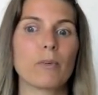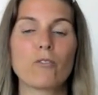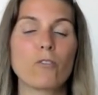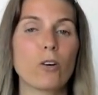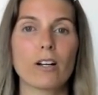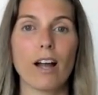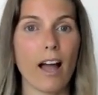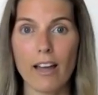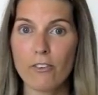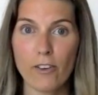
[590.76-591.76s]
before
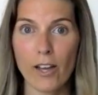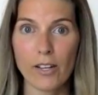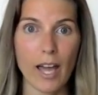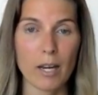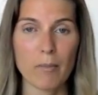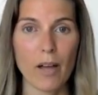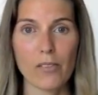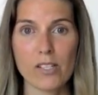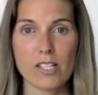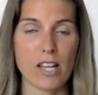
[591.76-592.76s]
I found out
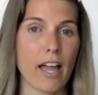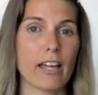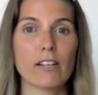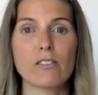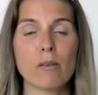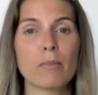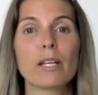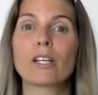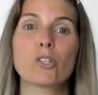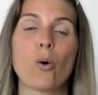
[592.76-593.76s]
about this diet, if
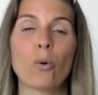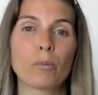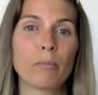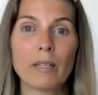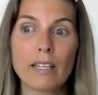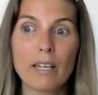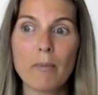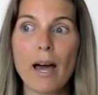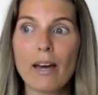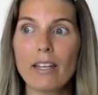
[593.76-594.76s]
somebody had told me
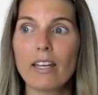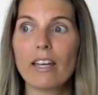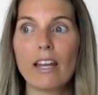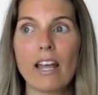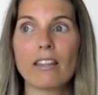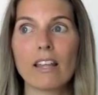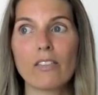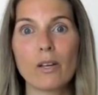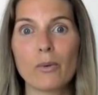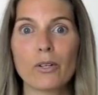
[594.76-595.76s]
about it and
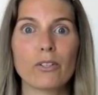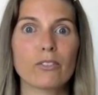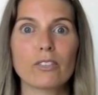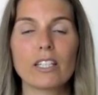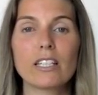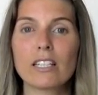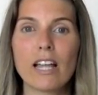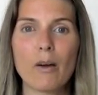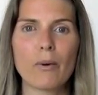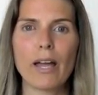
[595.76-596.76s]
that they were eating
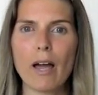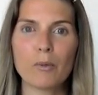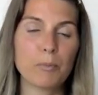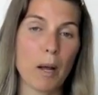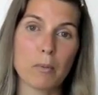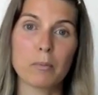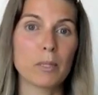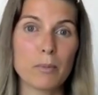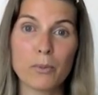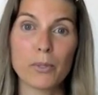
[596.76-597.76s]
that way, I would
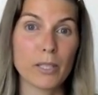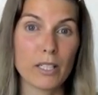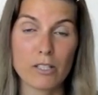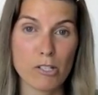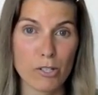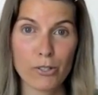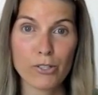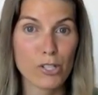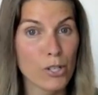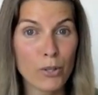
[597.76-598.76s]
probably be really
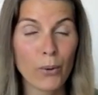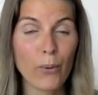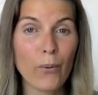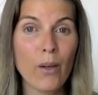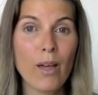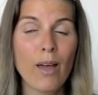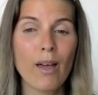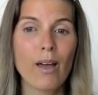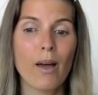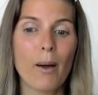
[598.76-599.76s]
concerned too.
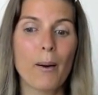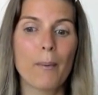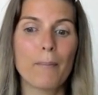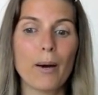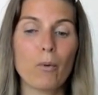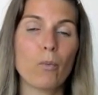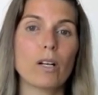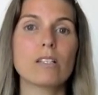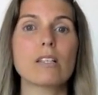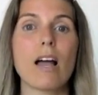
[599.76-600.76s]
But
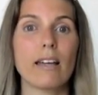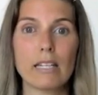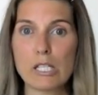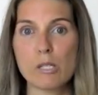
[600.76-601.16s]
once I